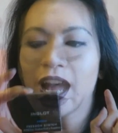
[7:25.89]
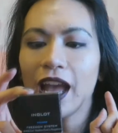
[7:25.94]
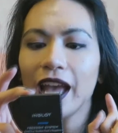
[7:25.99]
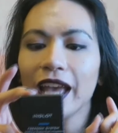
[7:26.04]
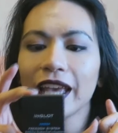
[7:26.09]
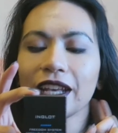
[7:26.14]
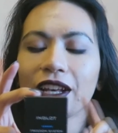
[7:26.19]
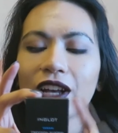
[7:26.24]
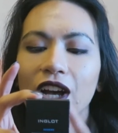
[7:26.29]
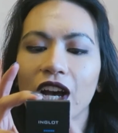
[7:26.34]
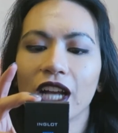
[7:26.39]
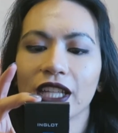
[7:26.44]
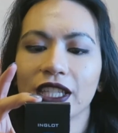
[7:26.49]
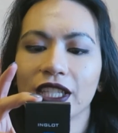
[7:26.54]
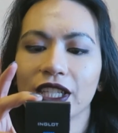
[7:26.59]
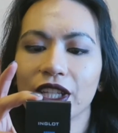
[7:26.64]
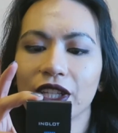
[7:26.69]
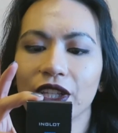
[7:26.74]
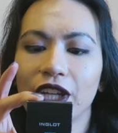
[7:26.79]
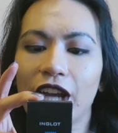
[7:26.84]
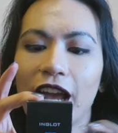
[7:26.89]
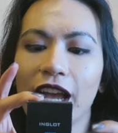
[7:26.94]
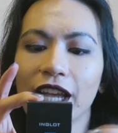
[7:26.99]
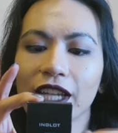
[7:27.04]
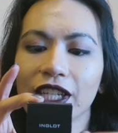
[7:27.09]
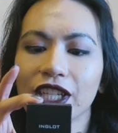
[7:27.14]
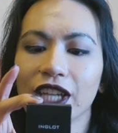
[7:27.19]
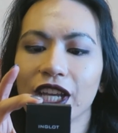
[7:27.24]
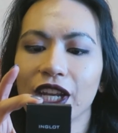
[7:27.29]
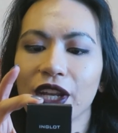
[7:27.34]
I got another
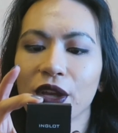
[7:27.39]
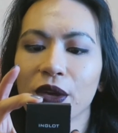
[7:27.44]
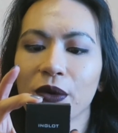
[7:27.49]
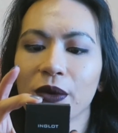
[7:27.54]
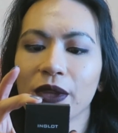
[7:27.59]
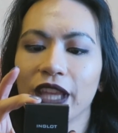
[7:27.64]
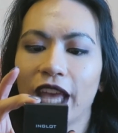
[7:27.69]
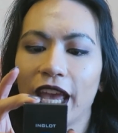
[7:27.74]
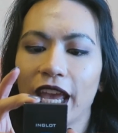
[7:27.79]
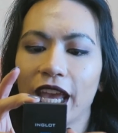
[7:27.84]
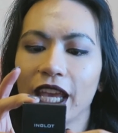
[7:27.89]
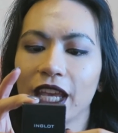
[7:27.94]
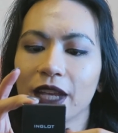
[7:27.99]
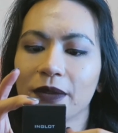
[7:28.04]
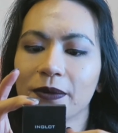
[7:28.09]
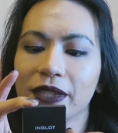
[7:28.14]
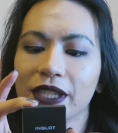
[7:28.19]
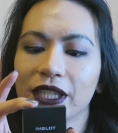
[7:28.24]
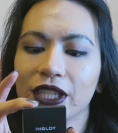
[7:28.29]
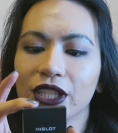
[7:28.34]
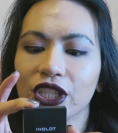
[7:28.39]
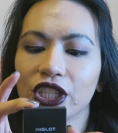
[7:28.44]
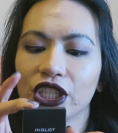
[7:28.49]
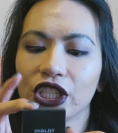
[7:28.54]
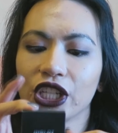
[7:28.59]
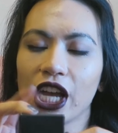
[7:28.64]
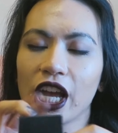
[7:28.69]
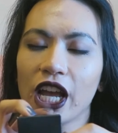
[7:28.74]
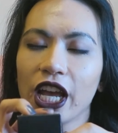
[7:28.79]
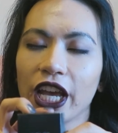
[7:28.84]
eyeshadow in the AMC
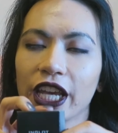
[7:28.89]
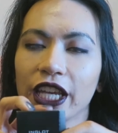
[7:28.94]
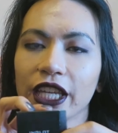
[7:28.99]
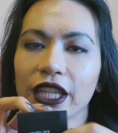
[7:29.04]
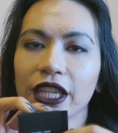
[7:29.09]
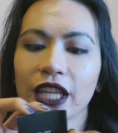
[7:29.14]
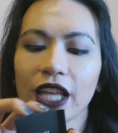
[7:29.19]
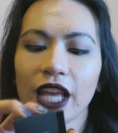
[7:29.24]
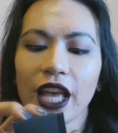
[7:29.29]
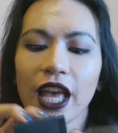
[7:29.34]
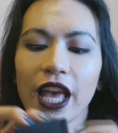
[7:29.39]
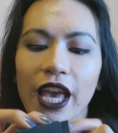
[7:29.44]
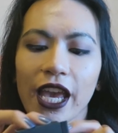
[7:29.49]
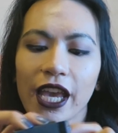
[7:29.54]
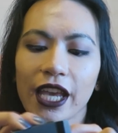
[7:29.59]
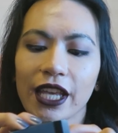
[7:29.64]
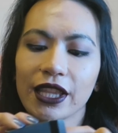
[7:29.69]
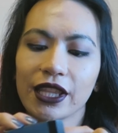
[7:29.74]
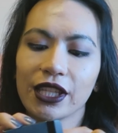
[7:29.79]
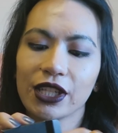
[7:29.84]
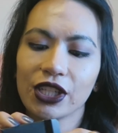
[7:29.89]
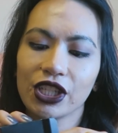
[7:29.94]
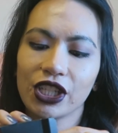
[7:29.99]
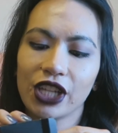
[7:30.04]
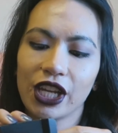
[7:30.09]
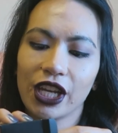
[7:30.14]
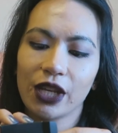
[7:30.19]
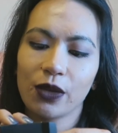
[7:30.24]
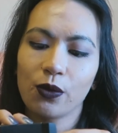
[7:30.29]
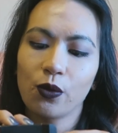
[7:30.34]
Shine in the
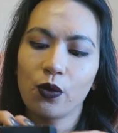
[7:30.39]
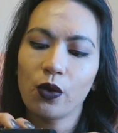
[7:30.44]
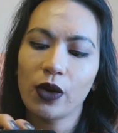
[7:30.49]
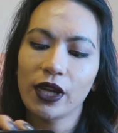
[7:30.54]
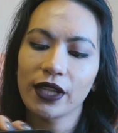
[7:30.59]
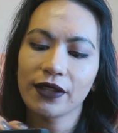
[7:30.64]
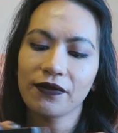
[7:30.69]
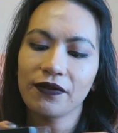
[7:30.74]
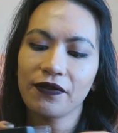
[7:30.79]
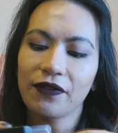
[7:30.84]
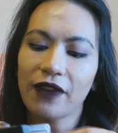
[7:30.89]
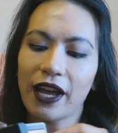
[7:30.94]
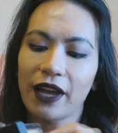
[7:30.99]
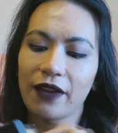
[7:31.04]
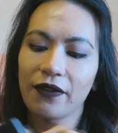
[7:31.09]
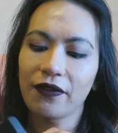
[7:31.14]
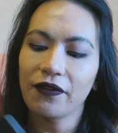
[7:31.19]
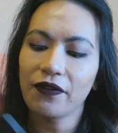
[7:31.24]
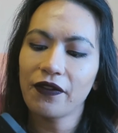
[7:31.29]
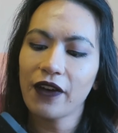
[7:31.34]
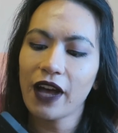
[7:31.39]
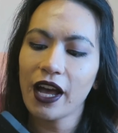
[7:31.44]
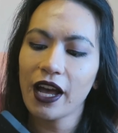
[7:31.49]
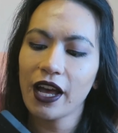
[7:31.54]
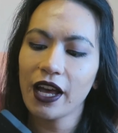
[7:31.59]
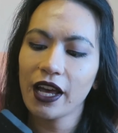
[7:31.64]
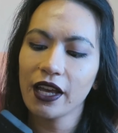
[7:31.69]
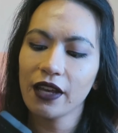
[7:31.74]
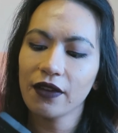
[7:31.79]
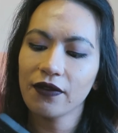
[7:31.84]
shade
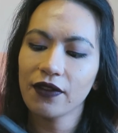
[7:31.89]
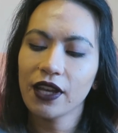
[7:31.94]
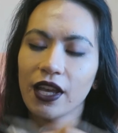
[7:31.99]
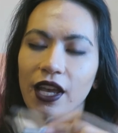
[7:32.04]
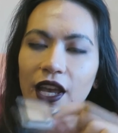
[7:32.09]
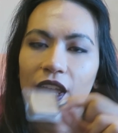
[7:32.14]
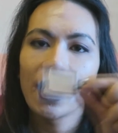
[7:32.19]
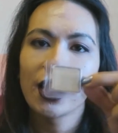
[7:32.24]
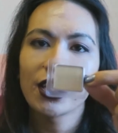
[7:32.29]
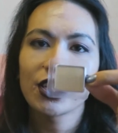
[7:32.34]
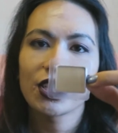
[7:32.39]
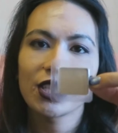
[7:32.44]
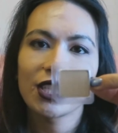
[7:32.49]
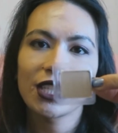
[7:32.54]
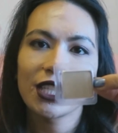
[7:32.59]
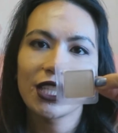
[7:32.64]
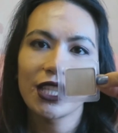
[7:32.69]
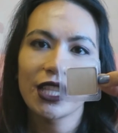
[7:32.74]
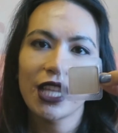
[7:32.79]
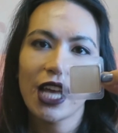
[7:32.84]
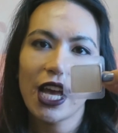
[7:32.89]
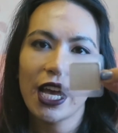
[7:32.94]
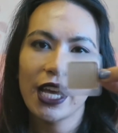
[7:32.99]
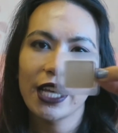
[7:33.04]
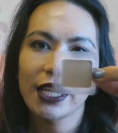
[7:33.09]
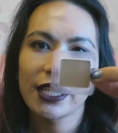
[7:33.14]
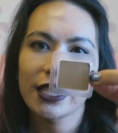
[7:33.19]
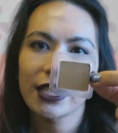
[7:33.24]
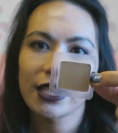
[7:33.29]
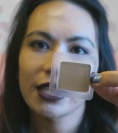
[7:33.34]
155. It's just a
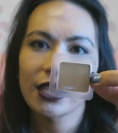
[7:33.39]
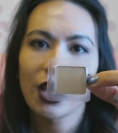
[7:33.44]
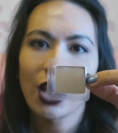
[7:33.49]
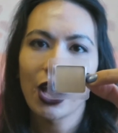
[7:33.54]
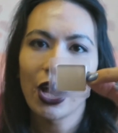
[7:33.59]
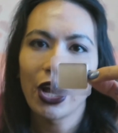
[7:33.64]
nice